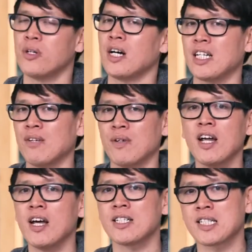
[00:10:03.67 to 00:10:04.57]
not even
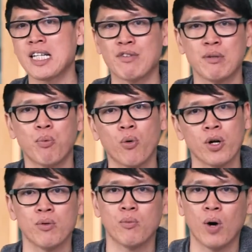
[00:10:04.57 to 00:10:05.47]
7.1.